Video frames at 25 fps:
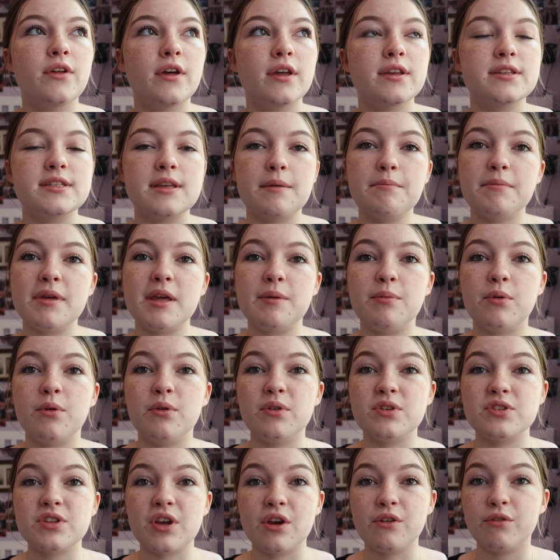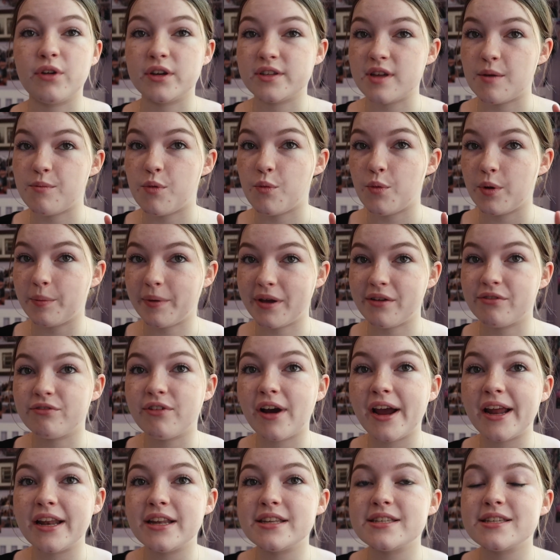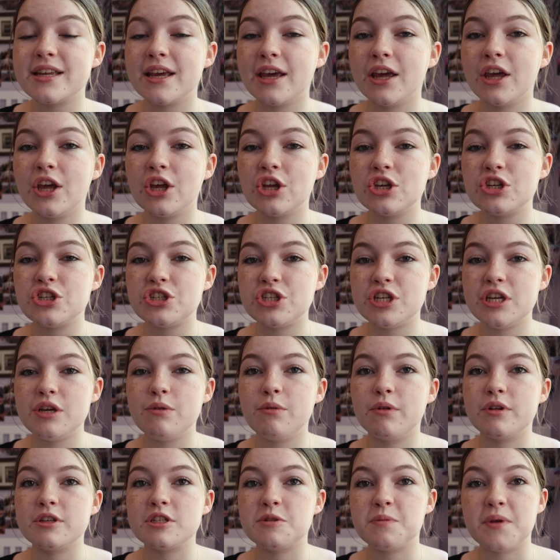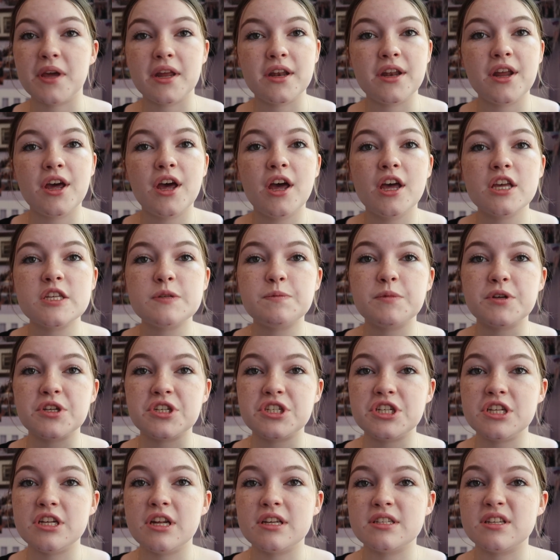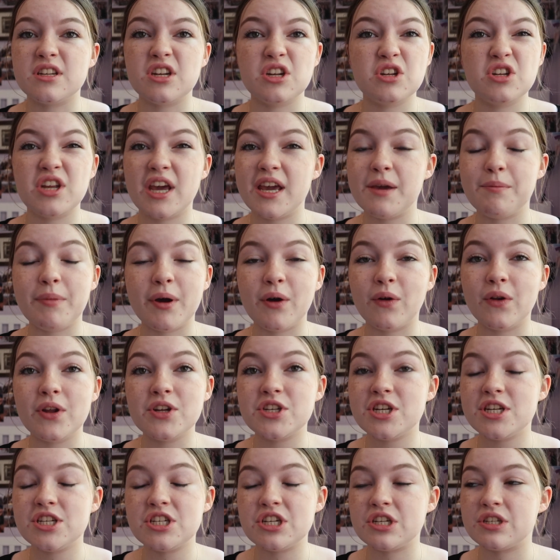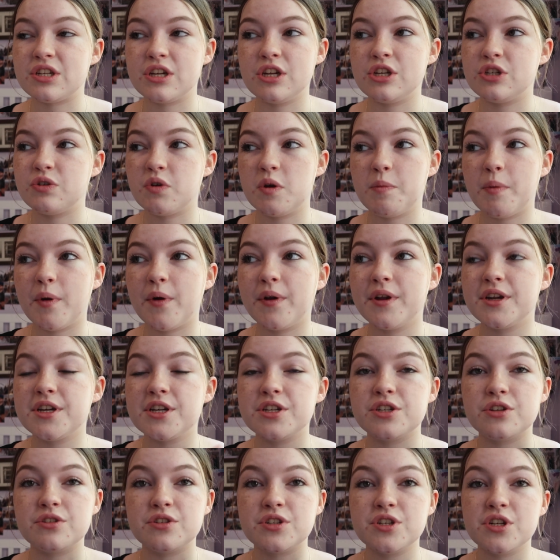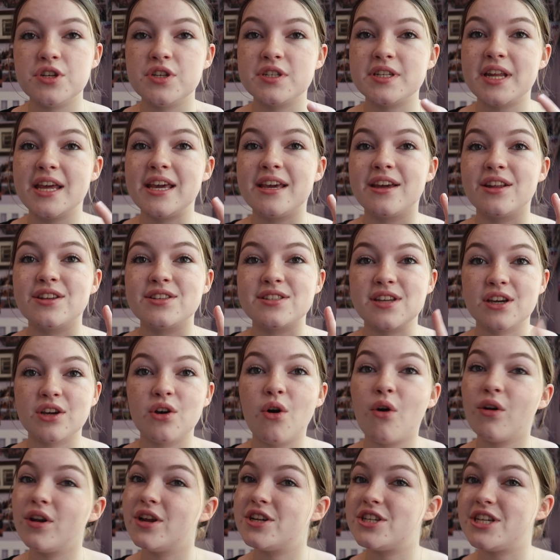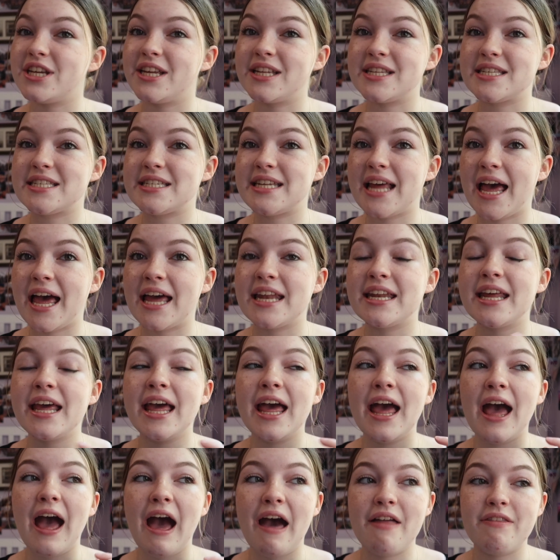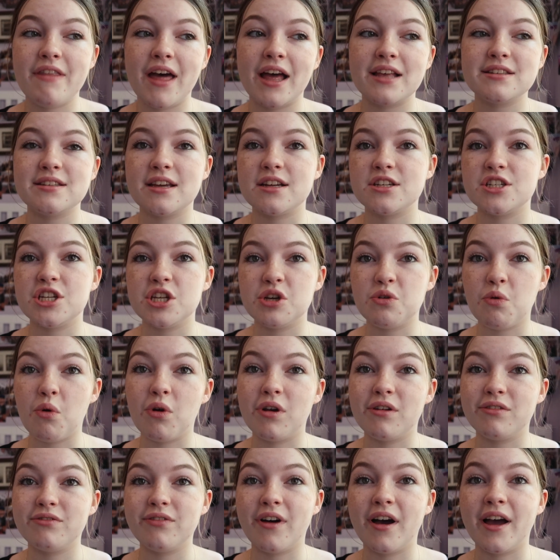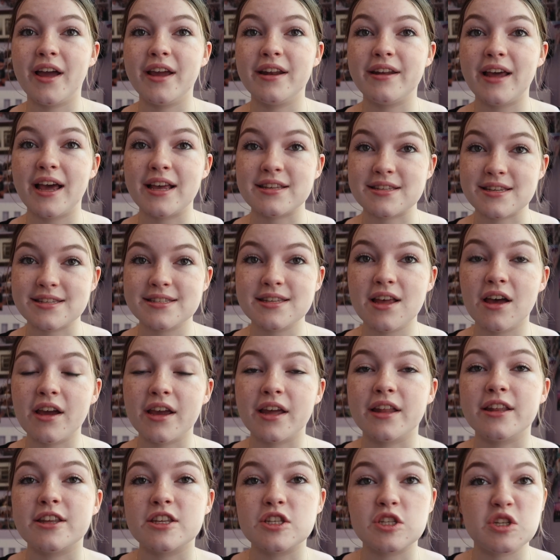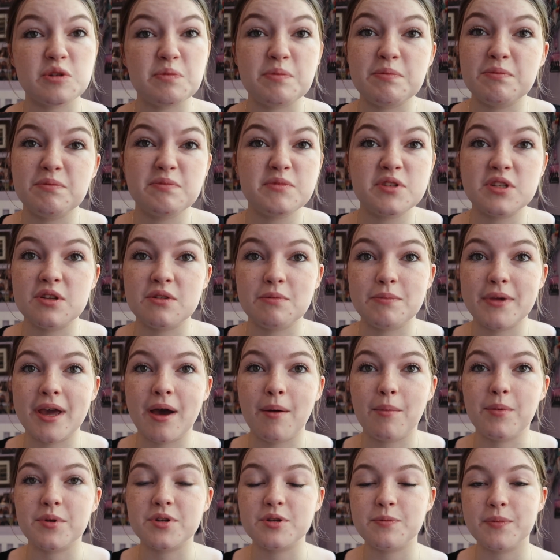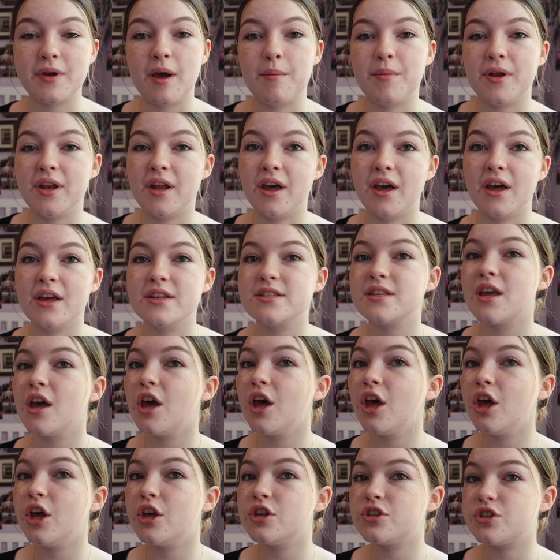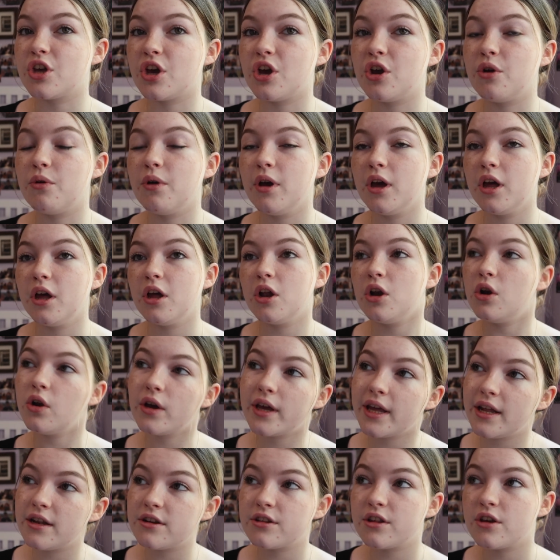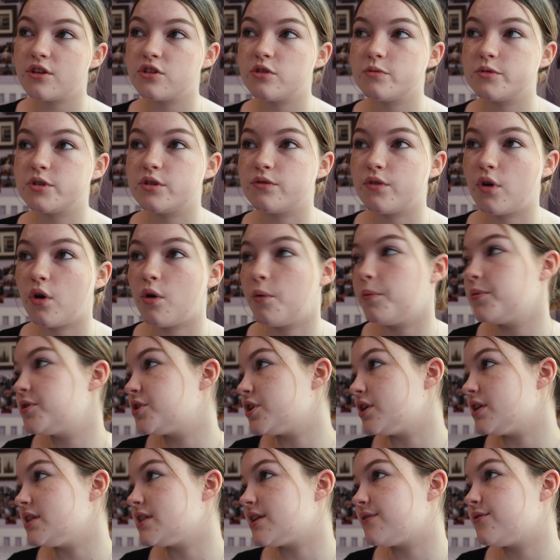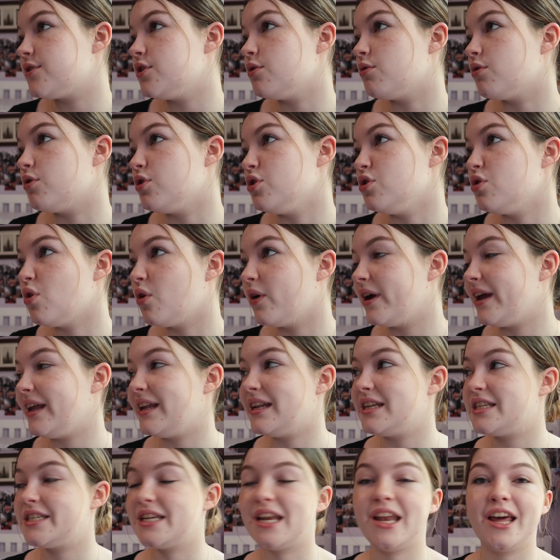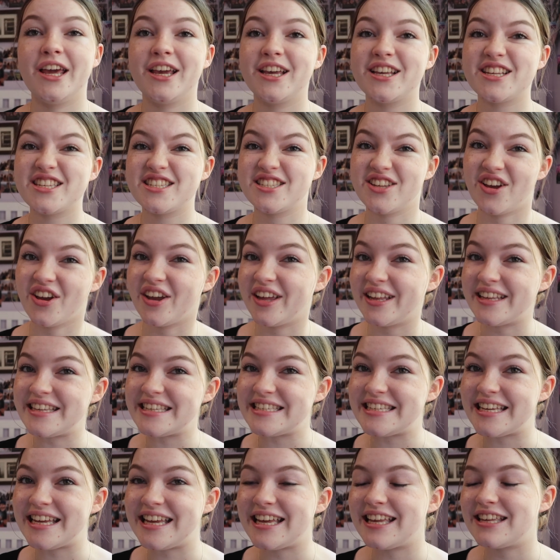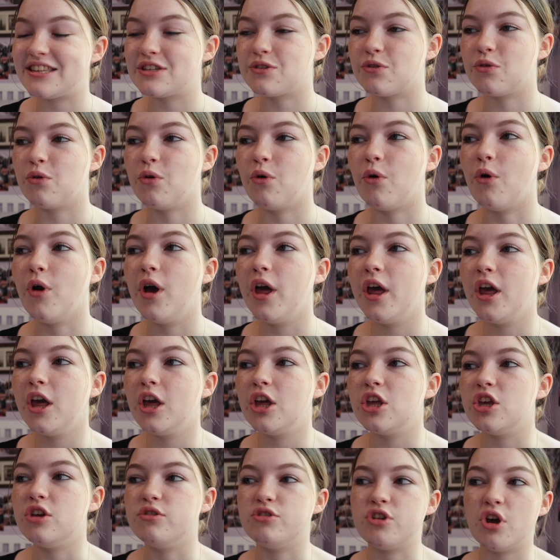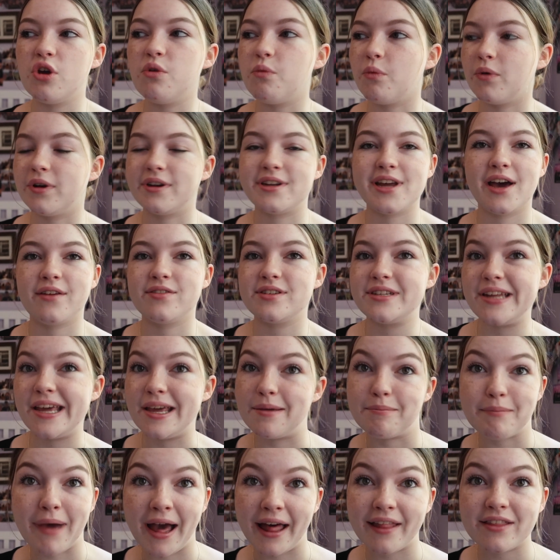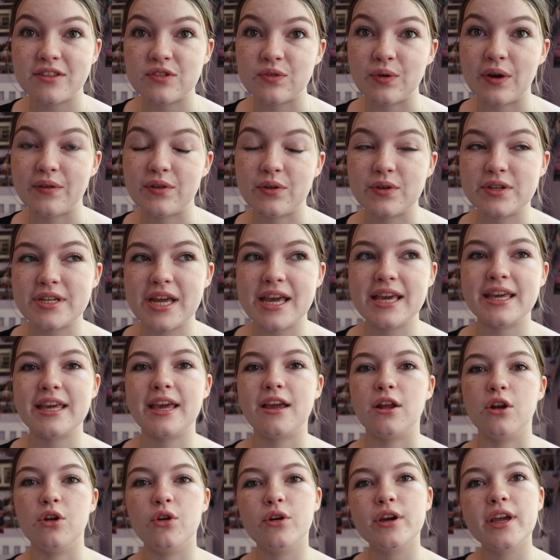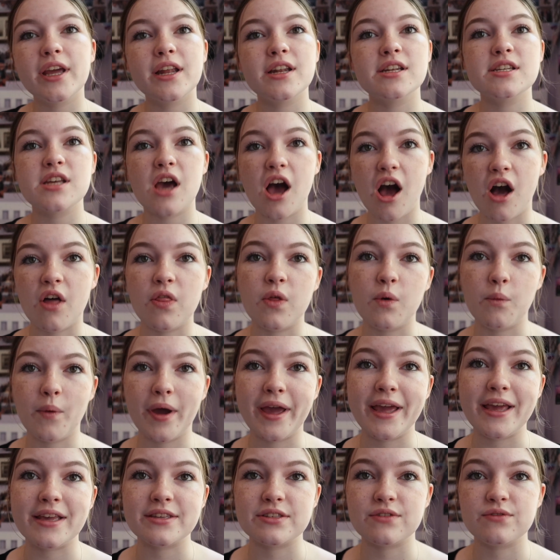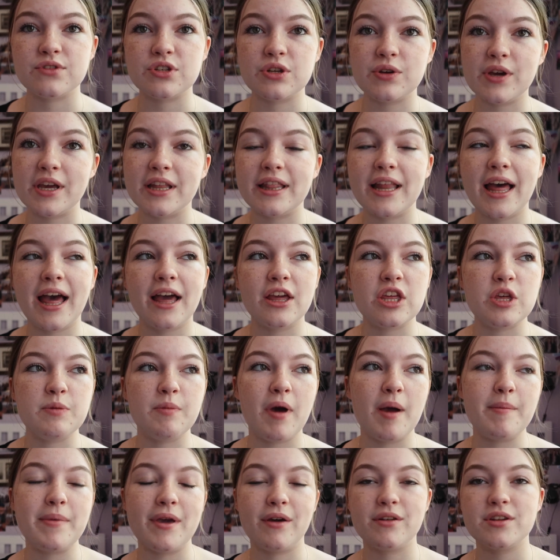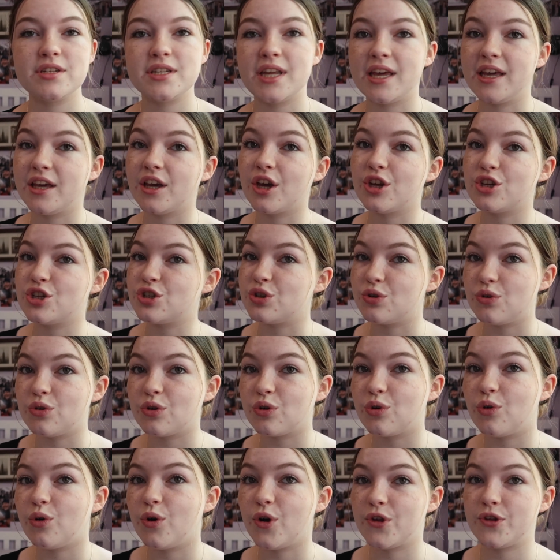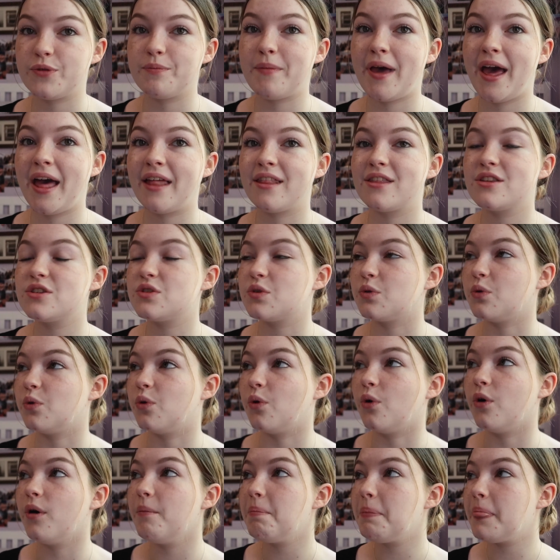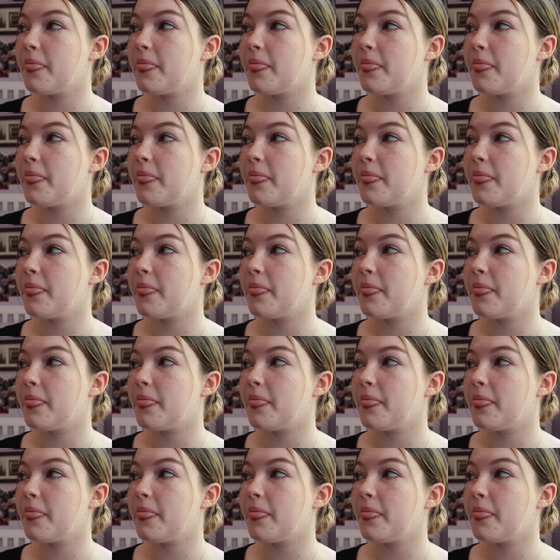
that some people, so for example, one of my friends, she wants to be a nurse, but she doesn't take biology, she doesn't enjoy biology, she's taken psychology instead, and that's actually qualified as a science to be able to become a nurse. So look into those sorts of options if you're not into like sciences, or you don't want to have to take maths, whatever you're taking. Look into other ways of doing that. You might be able to take a short course maths or